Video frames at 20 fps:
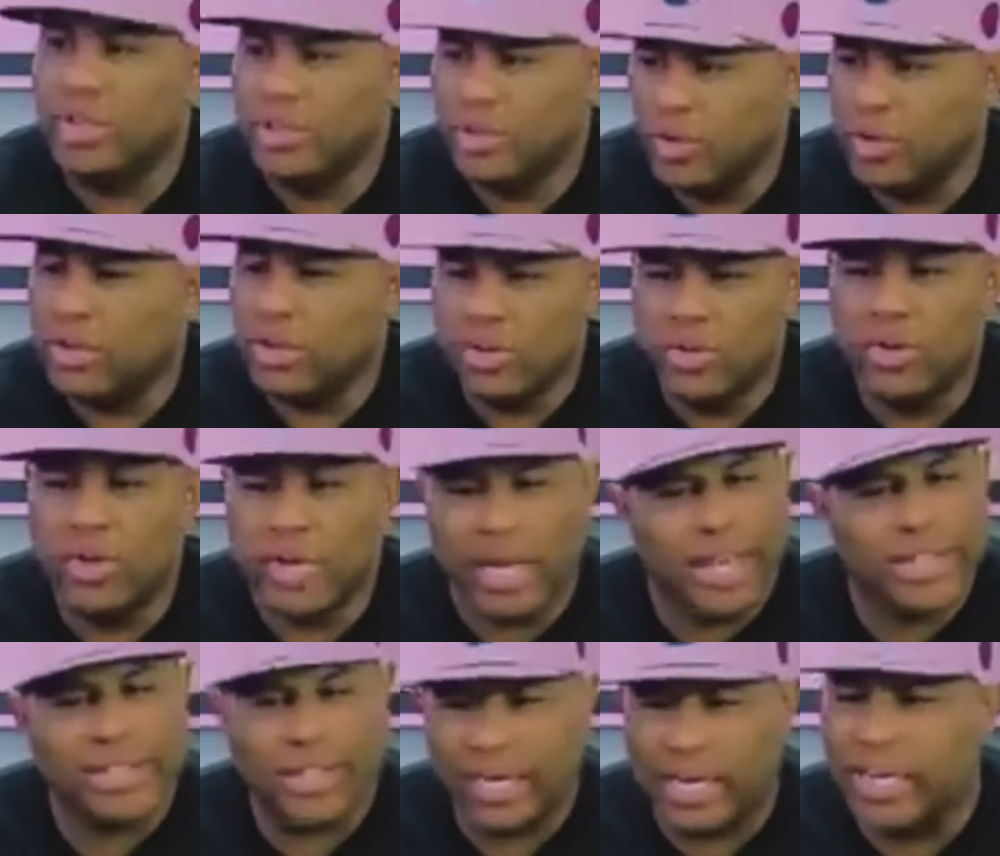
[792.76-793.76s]
you can,
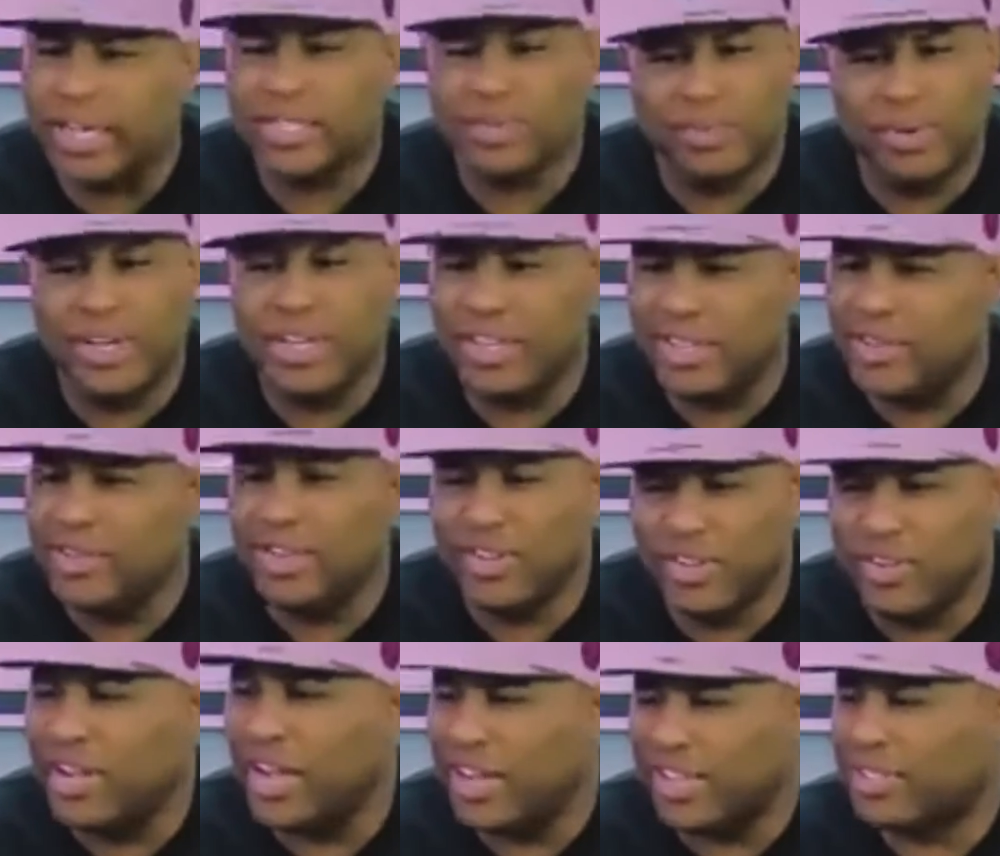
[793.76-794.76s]
as a husband,
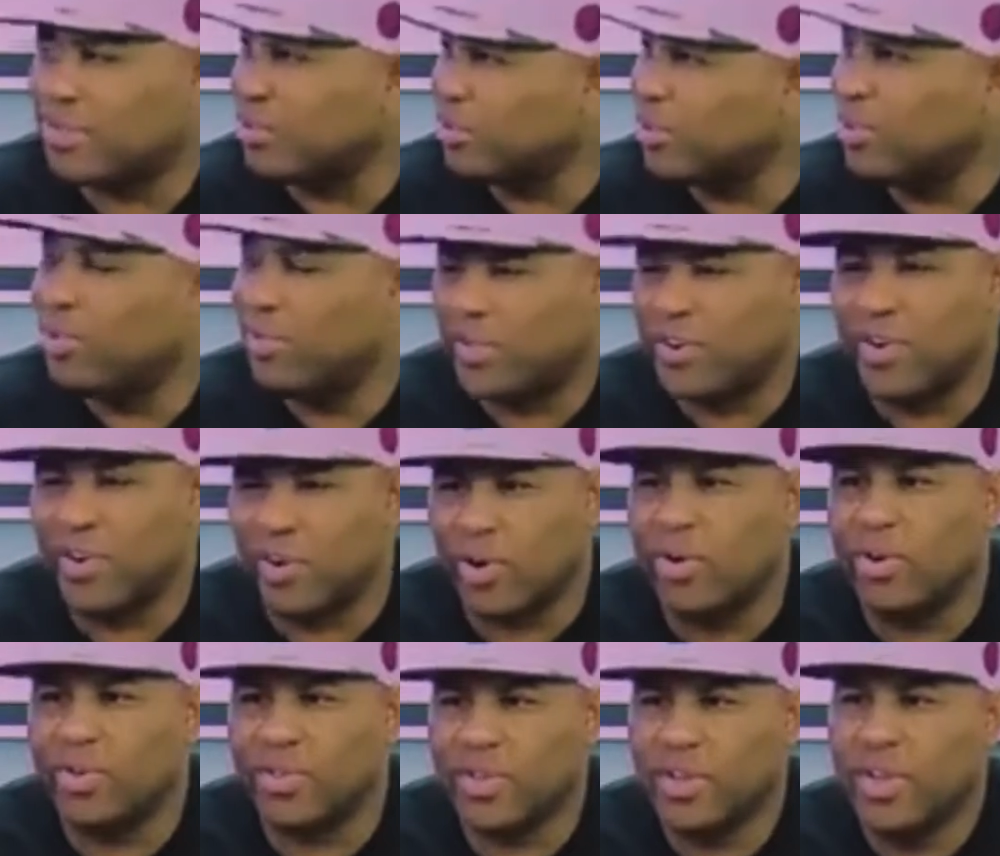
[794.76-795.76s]
you got some room for
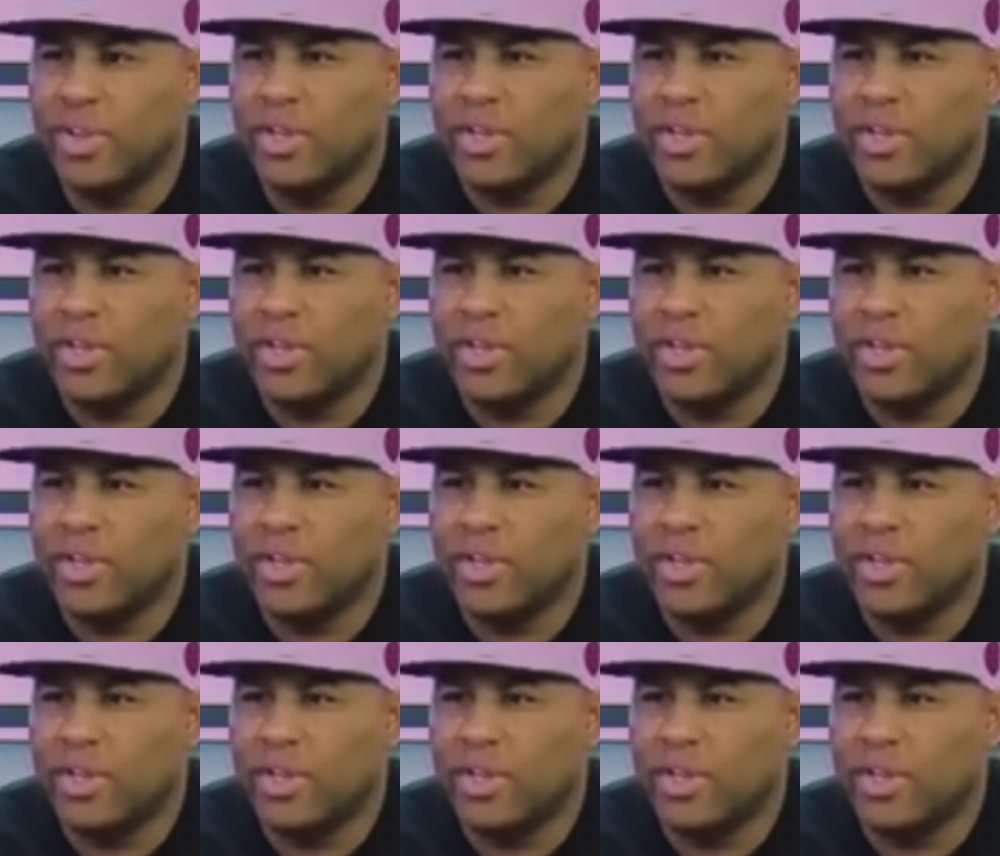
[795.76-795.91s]
growth.